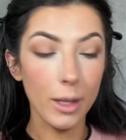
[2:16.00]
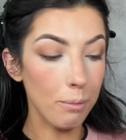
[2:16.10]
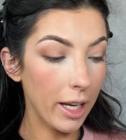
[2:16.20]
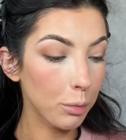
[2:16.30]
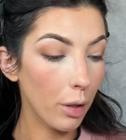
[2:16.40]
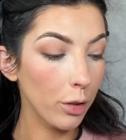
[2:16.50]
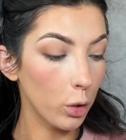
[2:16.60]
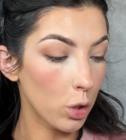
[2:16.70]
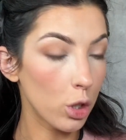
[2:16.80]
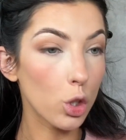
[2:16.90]
The Makeup
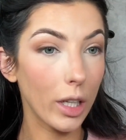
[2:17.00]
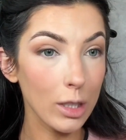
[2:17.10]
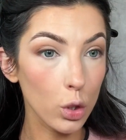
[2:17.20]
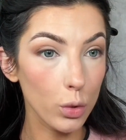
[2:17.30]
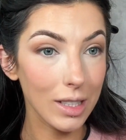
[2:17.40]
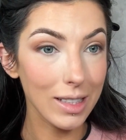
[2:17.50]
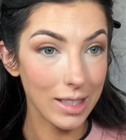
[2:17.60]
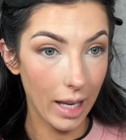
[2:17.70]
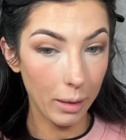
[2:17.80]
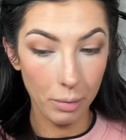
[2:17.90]
Revolution Translucent
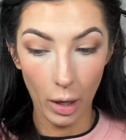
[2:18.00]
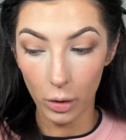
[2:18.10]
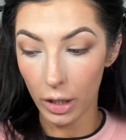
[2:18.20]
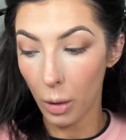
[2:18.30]
Setting Powder,